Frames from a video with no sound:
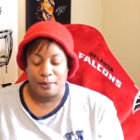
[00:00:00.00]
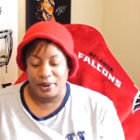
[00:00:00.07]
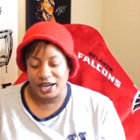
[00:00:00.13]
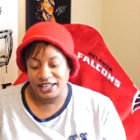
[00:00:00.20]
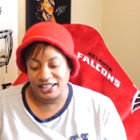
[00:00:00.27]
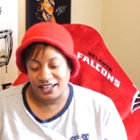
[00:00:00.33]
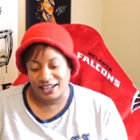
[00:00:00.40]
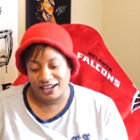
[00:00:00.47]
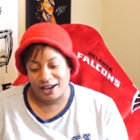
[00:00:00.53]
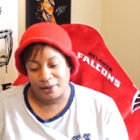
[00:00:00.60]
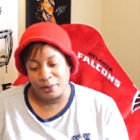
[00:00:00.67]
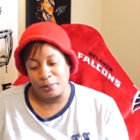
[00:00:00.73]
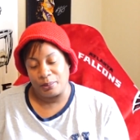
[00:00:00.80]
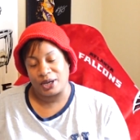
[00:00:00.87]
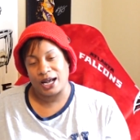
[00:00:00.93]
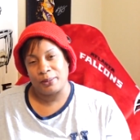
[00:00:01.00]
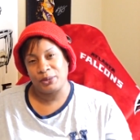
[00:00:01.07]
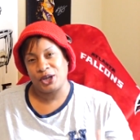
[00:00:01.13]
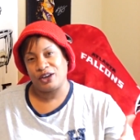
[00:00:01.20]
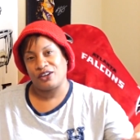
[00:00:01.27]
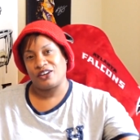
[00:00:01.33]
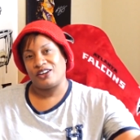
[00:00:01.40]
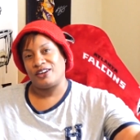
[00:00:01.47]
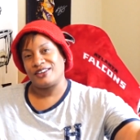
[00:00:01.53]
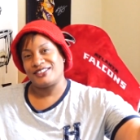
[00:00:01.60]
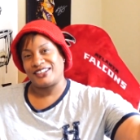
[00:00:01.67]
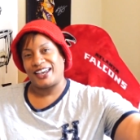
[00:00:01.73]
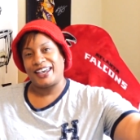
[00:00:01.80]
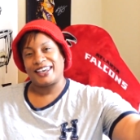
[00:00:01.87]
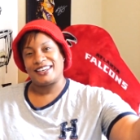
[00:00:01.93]
But yeah, I'm your girl
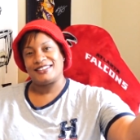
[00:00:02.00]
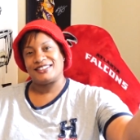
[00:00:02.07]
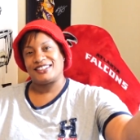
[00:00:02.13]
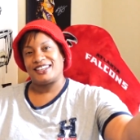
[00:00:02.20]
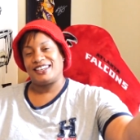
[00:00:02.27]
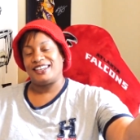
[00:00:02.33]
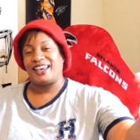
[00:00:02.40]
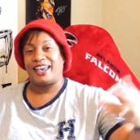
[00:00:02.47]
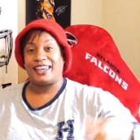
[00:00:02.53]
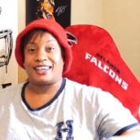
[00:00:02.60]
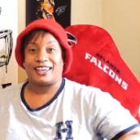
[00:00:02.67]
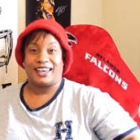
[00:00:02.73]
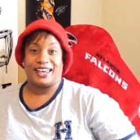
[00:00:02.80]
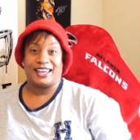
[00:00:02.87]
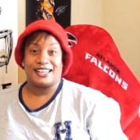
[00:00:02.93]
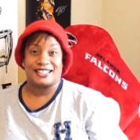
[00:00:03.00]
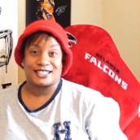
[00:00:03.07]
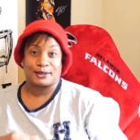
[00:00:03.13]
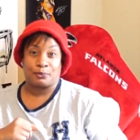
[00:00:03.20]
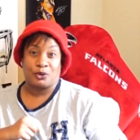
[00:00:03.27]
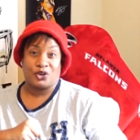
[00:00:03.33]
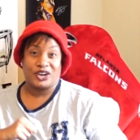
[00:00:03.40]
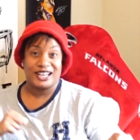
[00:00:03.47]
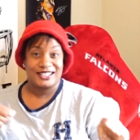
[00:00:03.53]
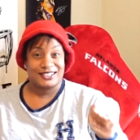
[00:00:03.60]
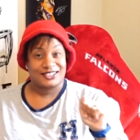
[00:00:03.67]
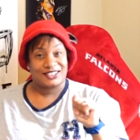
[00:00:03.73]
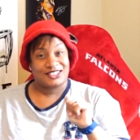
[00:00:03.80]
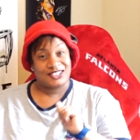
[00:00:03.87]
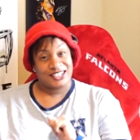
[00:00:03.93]
Jackie G, aka
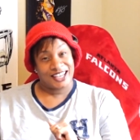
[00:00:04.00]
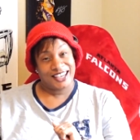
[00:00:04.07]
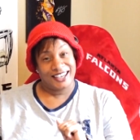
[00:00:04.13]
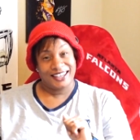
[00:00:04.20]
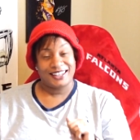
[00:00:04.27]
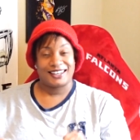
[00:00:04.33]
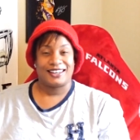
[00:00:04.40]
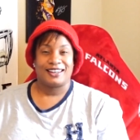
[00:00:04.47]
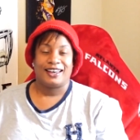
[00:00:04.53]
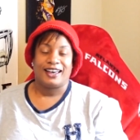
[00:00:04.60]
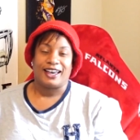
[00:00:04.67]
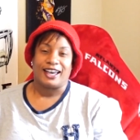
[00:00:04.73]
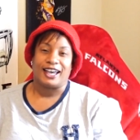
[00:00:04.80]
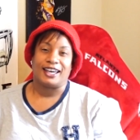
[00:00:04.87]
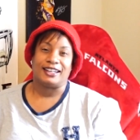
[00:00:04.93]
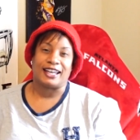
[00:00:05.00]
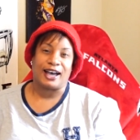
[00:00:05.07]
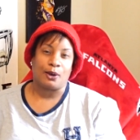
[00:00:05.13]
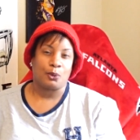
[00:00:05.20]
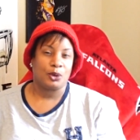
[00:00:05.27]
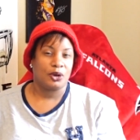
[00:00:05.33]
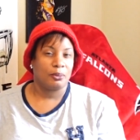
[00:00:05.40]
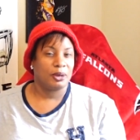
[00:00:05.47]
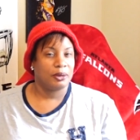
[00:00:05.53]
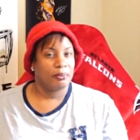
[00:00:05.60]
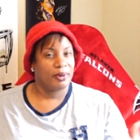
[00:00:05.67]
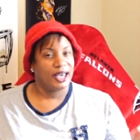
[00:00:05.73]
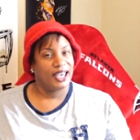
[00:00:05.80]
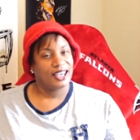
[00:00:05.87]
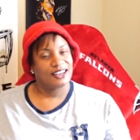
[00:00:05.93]
Sports Chick, and I will be
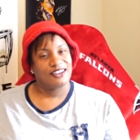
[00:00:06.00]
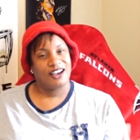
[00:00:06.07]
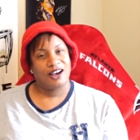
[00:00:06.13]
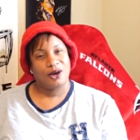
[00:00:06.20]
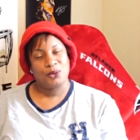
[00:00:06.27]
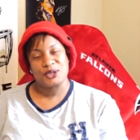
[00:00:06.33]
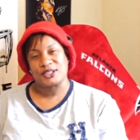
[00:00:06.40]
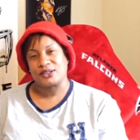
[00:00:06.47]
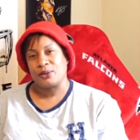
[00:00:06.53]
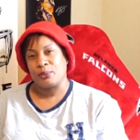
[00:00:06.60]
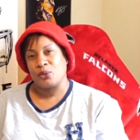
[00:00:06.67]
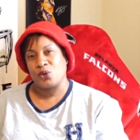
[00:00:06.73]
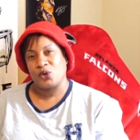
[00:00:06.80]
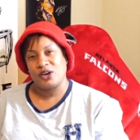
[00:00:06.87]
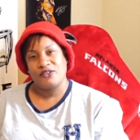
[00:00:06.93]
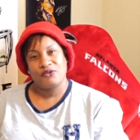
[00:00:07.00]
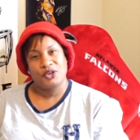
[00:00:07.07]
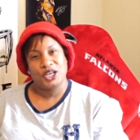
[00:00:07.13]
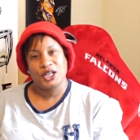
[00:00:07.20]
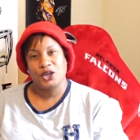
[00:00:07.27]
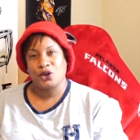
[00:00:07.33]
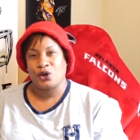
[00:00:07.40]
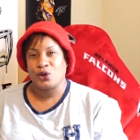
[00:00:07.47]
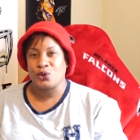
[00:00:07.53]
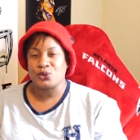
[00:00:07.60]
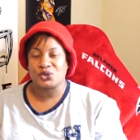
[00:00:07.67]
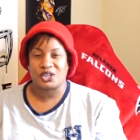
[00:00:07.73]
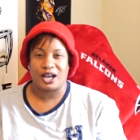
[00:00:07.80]
back, y'all, with some more videos.